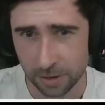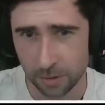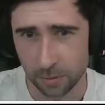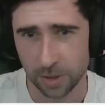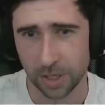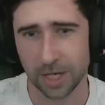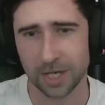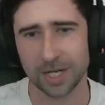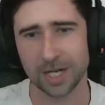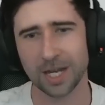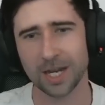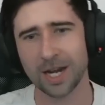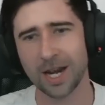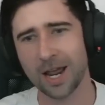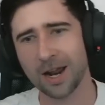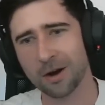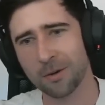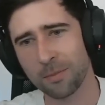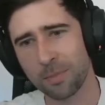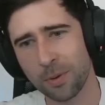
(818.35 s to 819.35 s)
We are going to get it
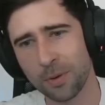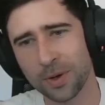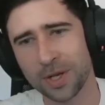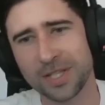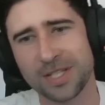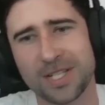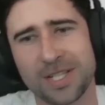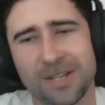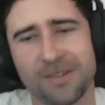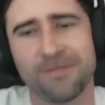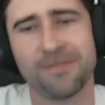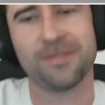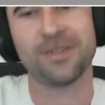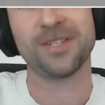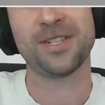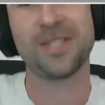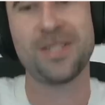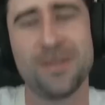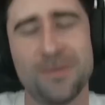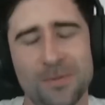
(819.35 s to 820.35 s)
out on points
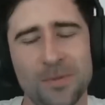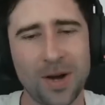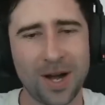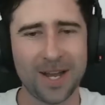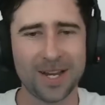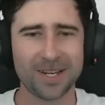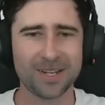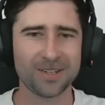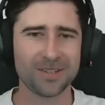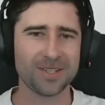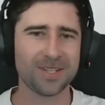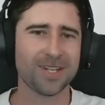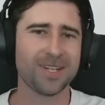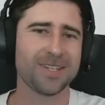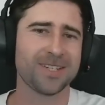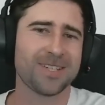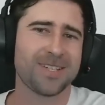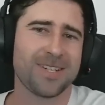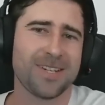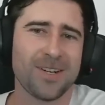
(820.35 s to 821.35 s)
difference. My
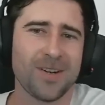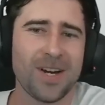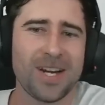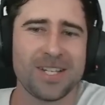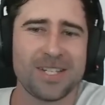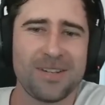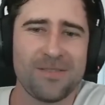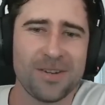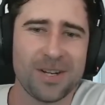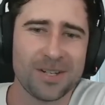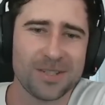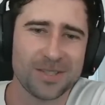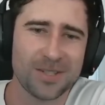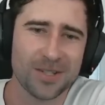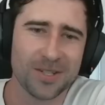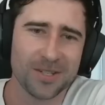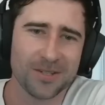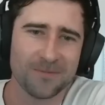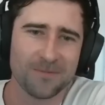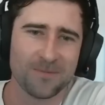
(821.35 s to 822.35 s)
goodness. Crazy final
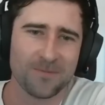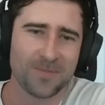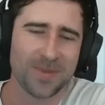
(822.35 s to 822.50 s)
turn.